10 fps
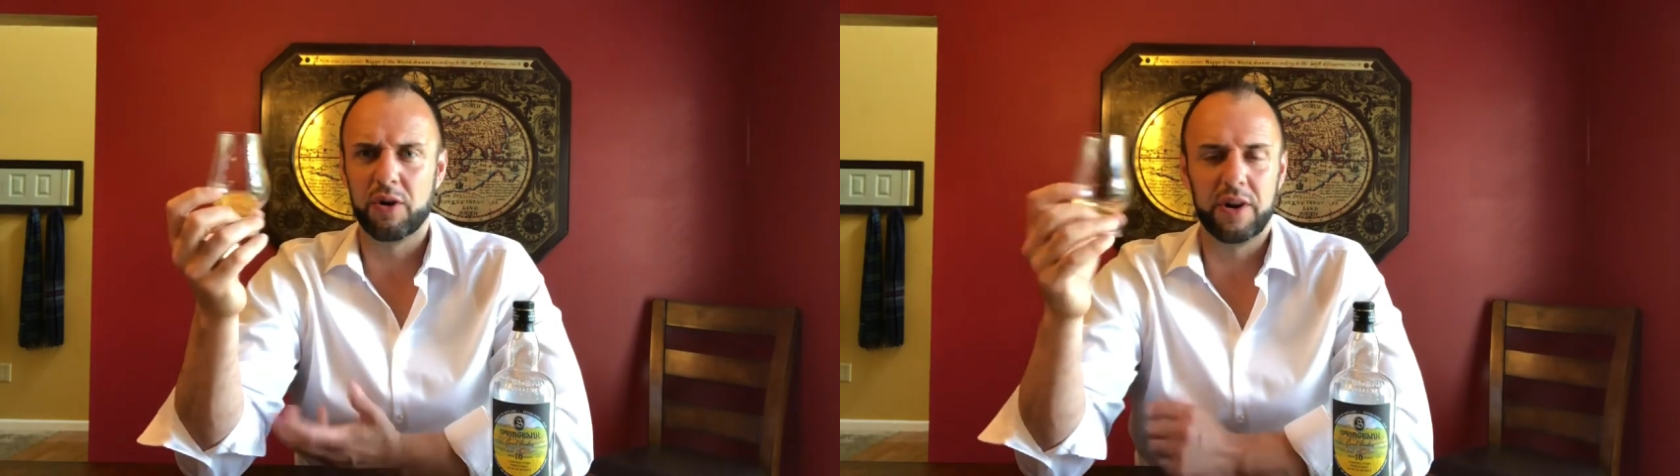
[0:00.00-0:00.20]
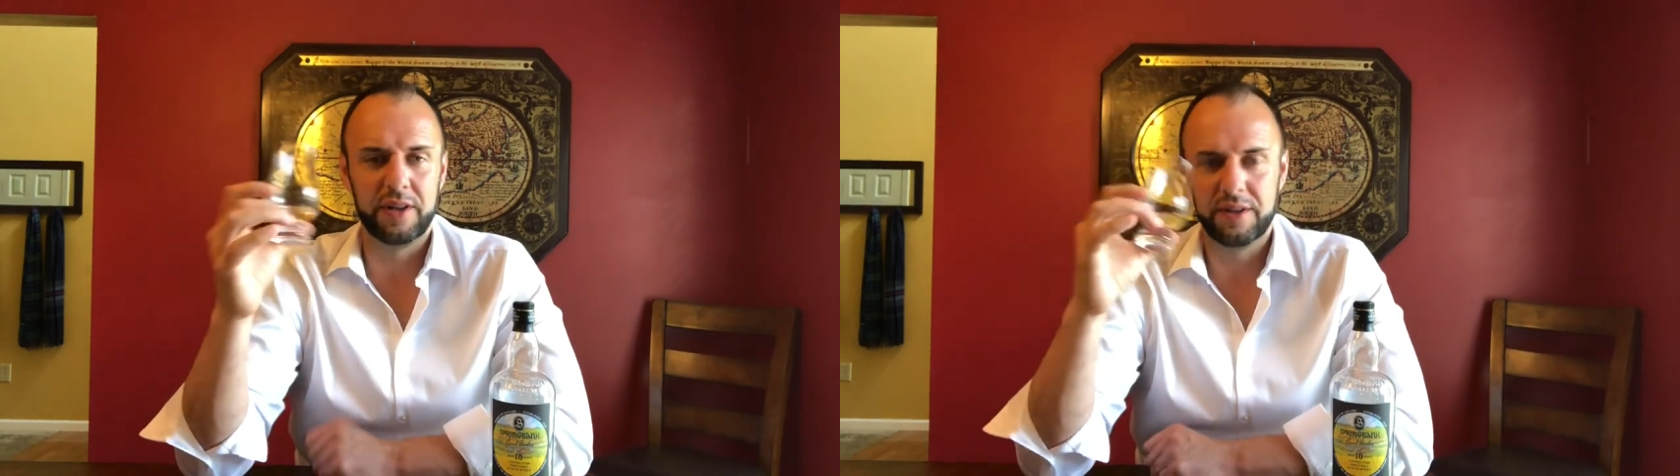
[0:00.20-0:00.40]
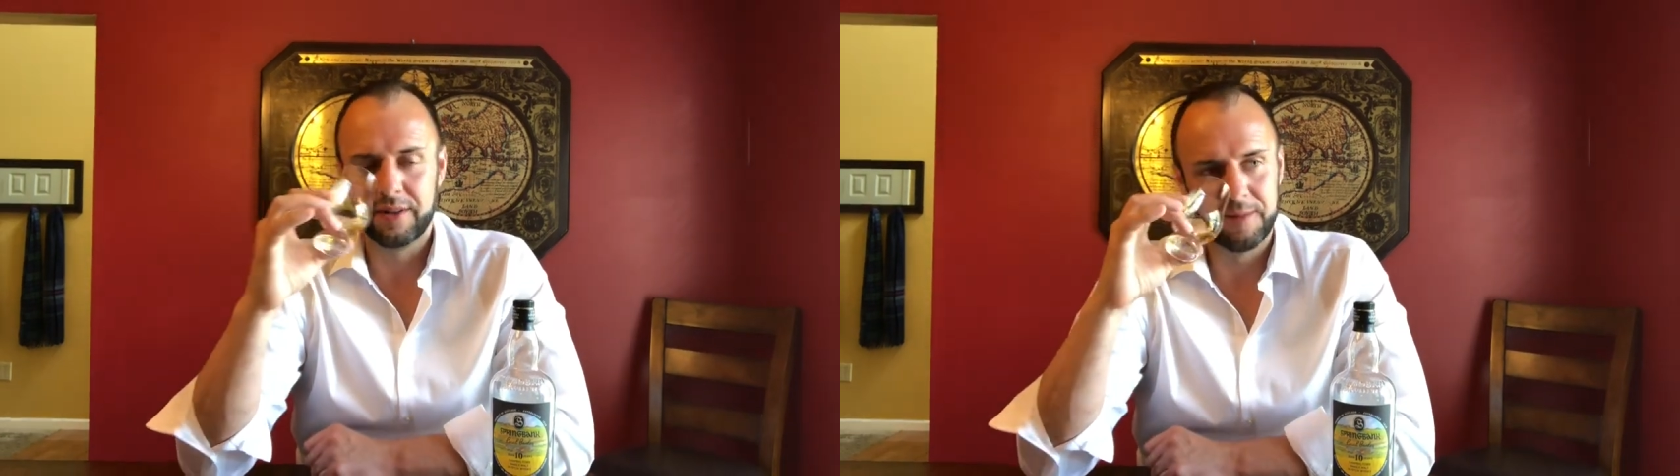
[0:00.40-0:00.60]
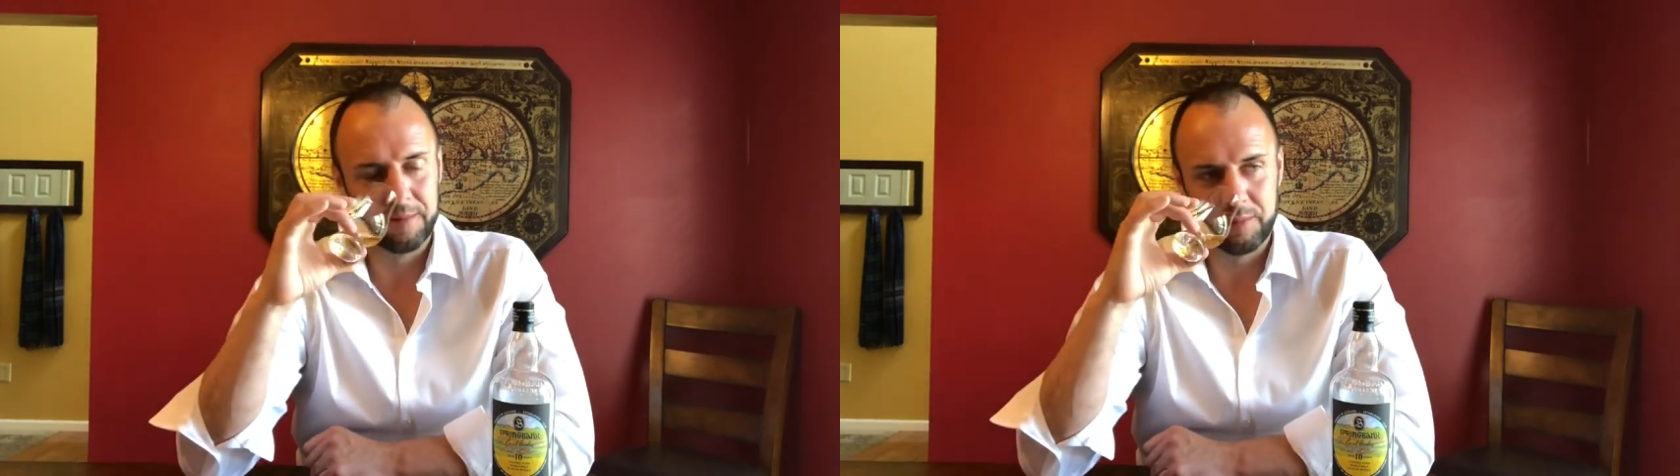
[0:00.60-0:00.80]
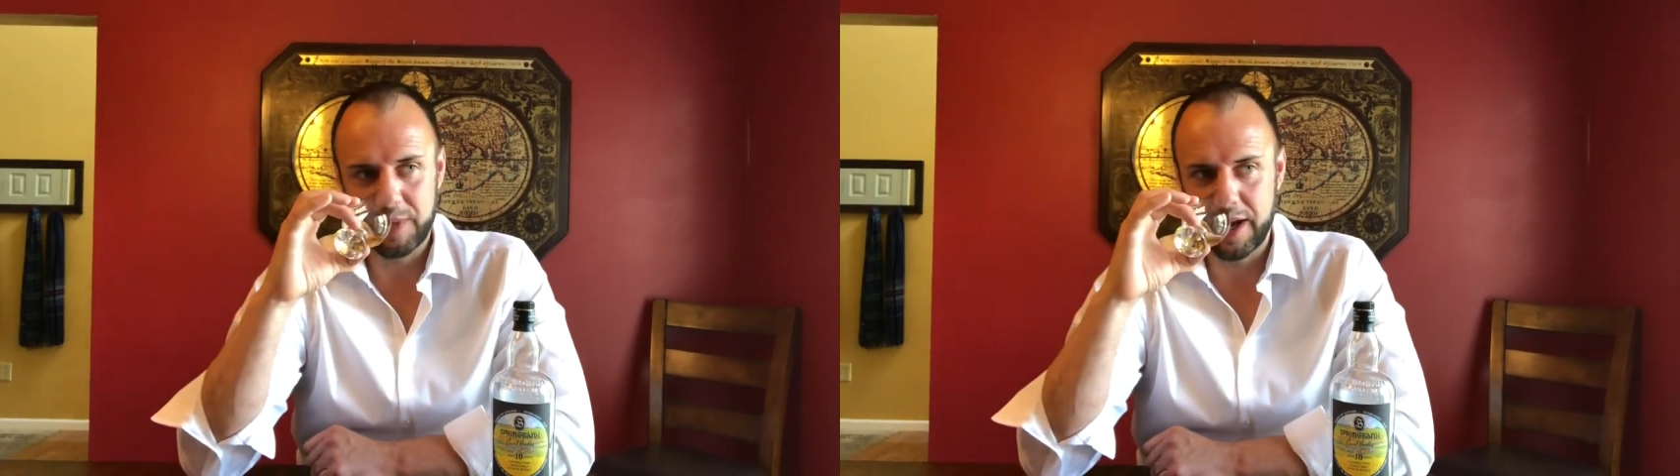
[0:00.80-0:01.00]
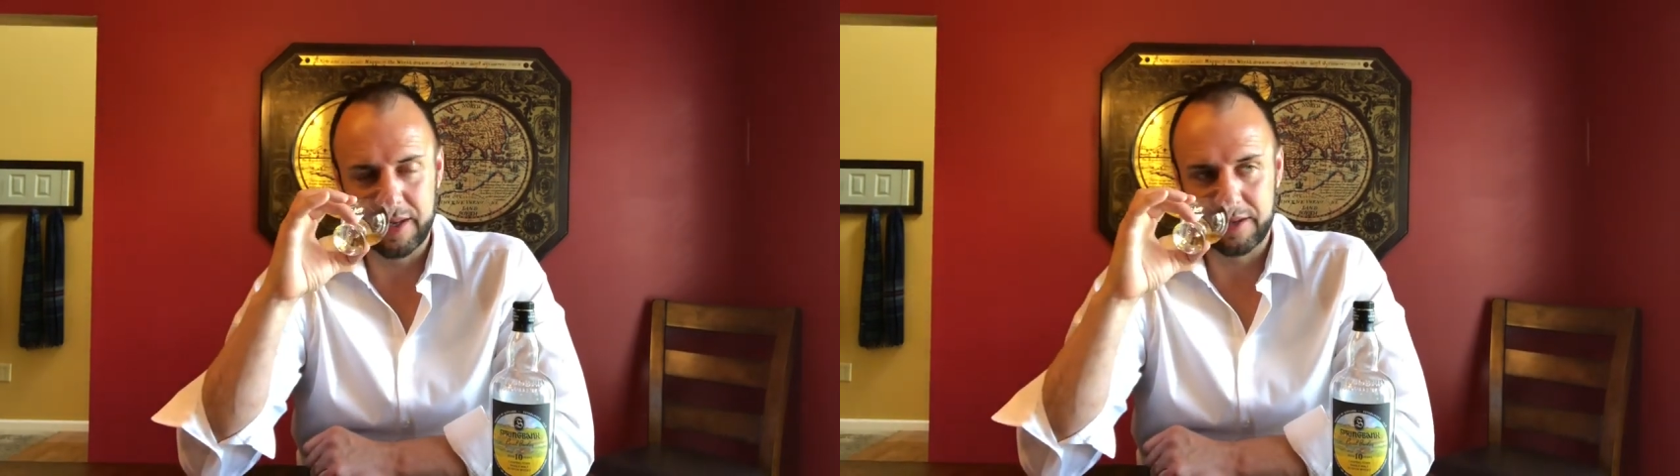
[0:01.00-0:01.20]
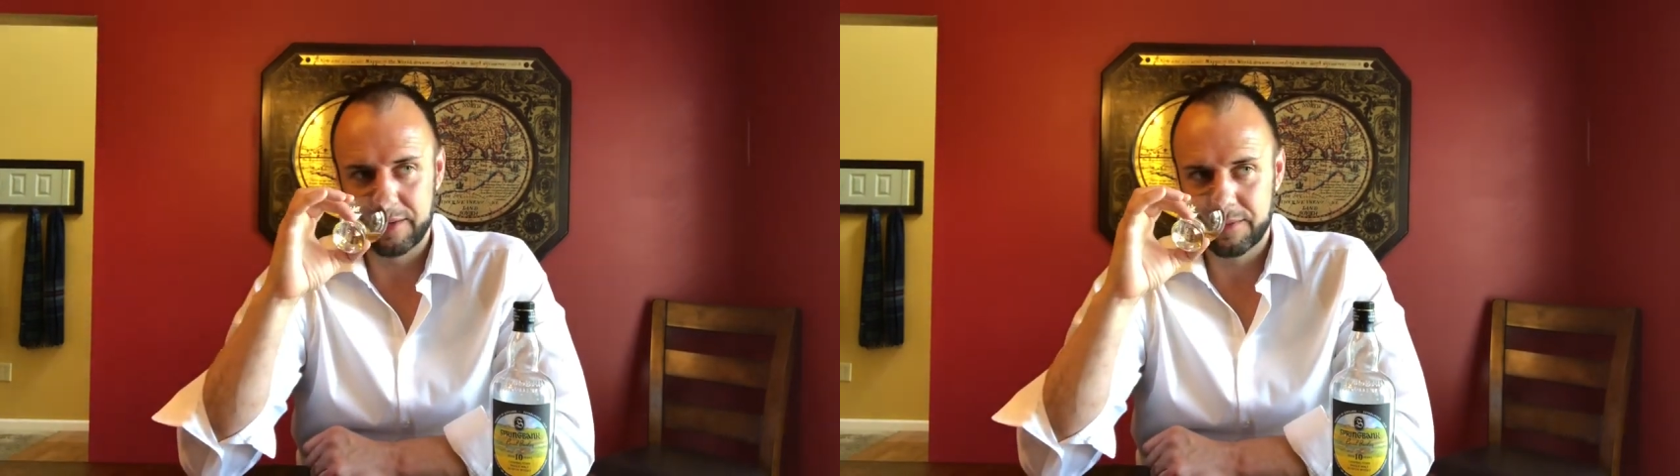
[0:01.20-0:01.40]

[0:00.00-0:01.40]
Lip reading: on it. Man.